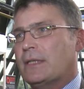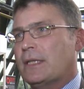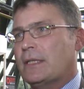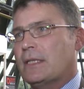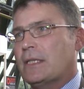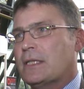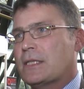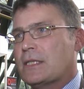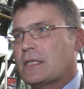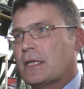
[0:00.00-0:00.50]

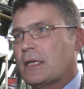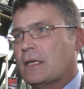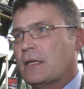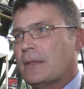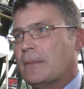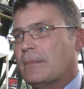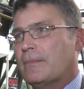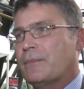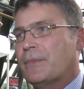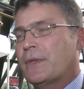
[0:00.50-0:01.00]
That is
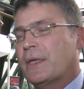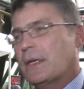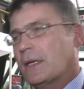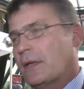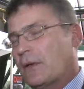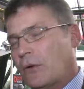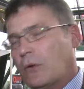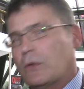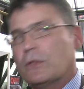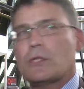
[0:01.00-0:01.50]

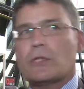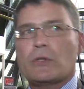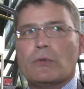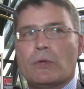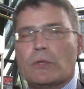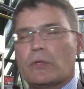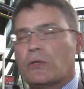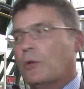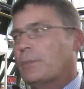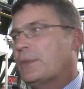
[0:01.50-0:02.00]

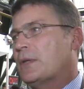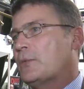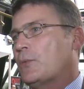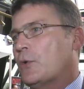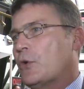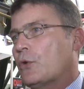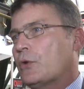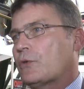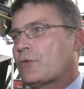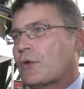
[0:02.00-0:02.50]
also a topic
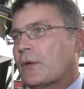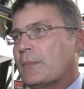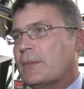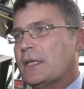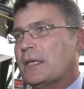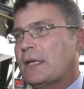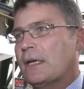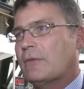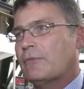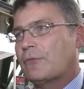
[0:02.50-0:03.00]
we heard from
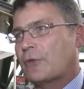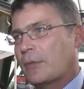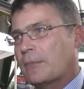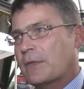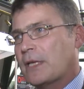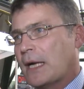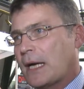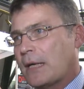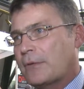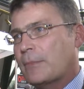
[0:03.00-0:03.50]

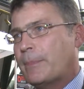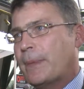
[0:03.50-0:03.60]
the other